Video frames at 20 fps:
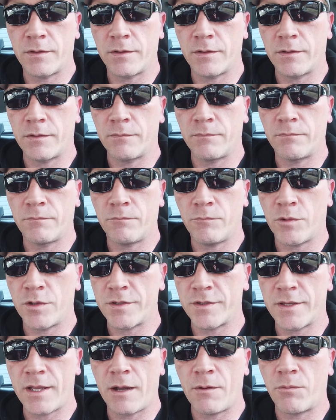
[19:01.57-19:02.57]
the
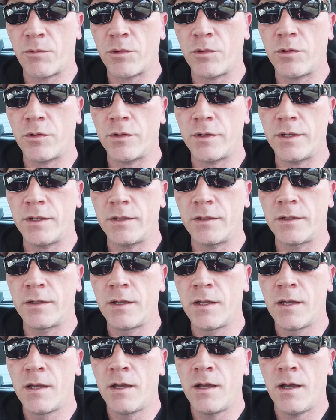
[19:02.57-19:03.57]
ones that were on it.
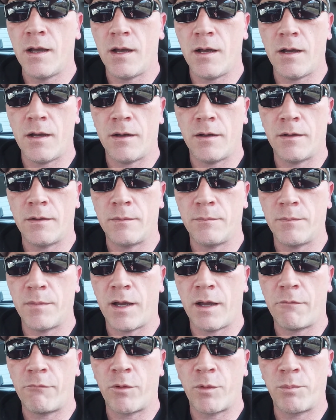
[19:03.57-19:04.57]

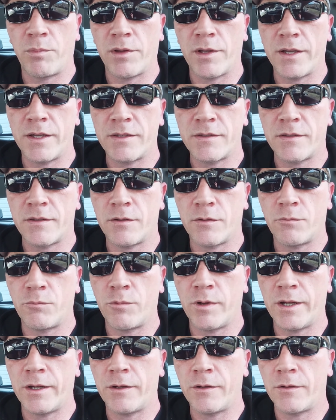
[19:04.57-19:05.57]
I've replaced the
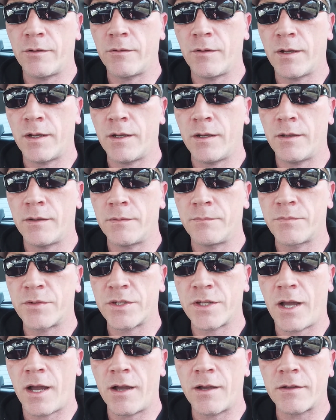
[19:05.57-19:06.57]
rear
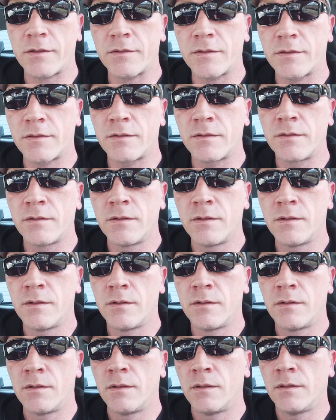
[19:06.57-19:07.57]
shocks.
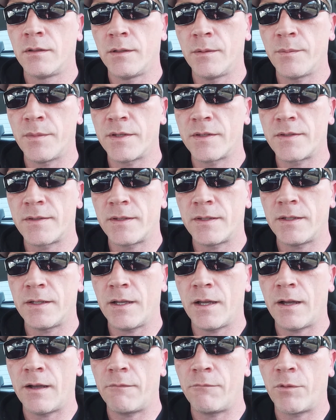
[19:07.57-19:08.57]
Let me
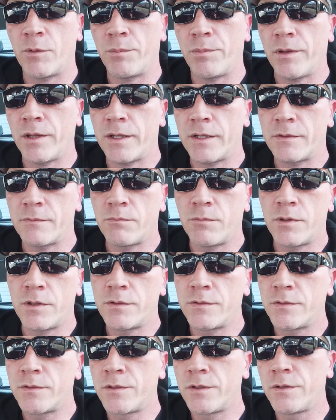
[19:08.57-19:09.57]
see, I've replaced
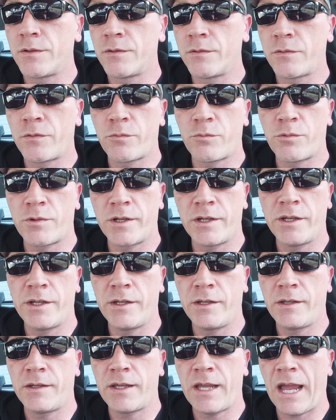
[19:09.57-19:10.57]
1, 2,
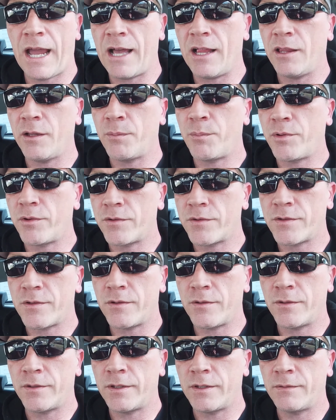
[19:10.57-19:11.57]
3 calipers
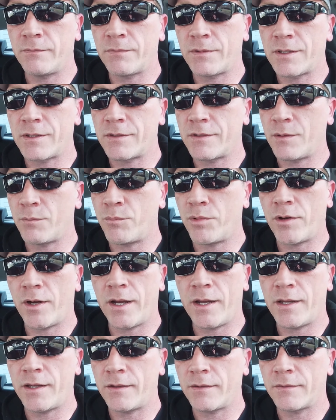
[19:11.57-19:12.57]
on it, because the
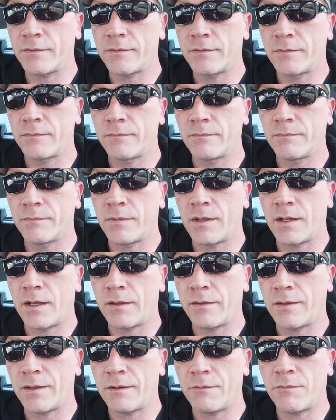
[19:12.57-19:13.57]
braking,
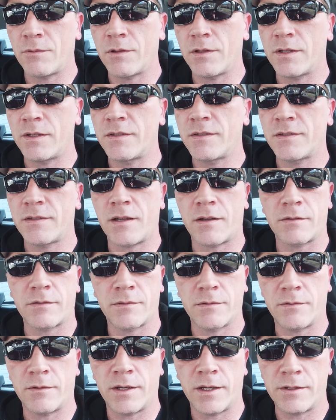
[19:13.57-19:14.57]
I think, really
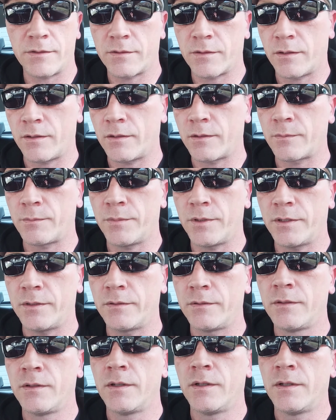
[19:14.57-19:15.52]
sucks on that truck. But,